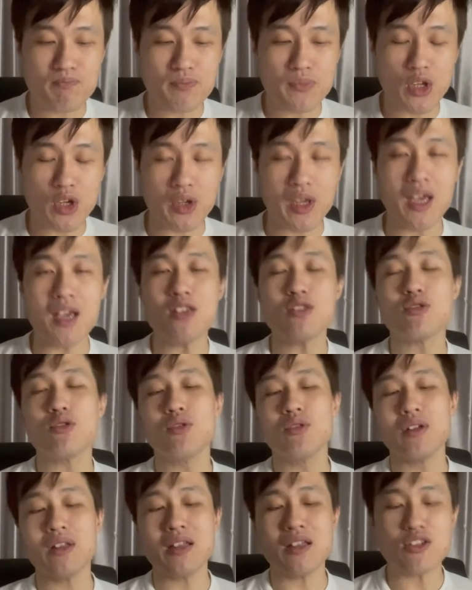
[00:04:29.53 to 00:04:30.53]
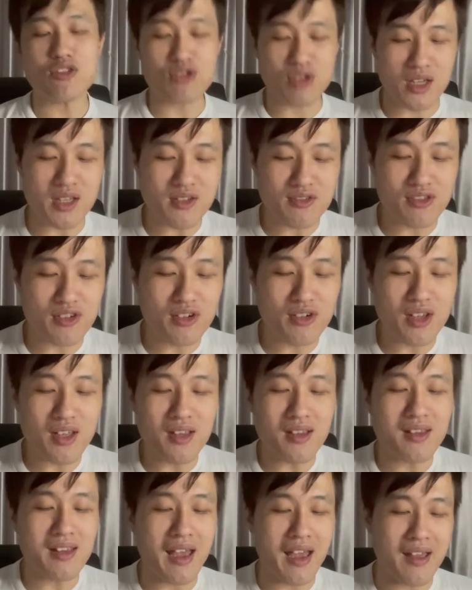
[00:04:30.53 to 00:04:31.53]
Okay, so
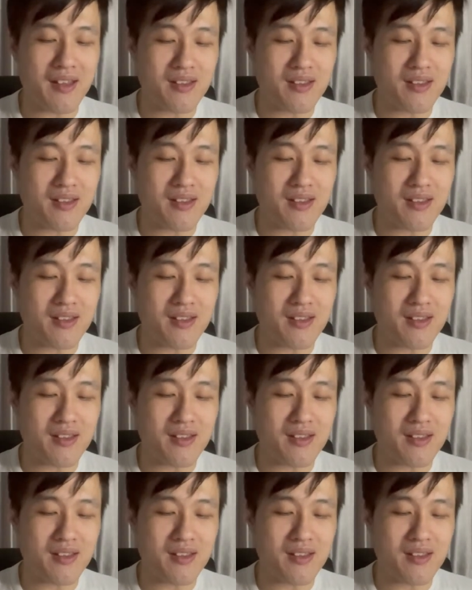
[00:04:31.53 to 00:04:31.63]
transferring that